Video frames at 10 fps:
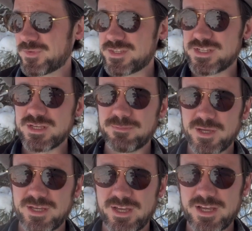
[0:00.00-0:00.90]
deep
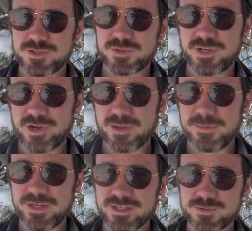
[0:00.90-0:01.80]
esoteric
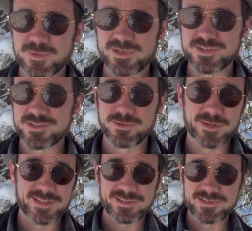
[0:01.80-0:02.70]
meanings, whereas so
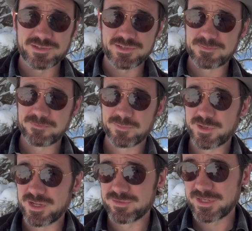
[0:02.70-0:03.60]
many of these are just
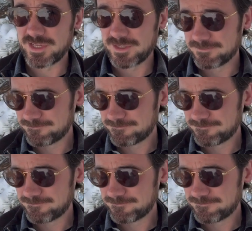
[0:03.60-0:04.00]
pretty everyday.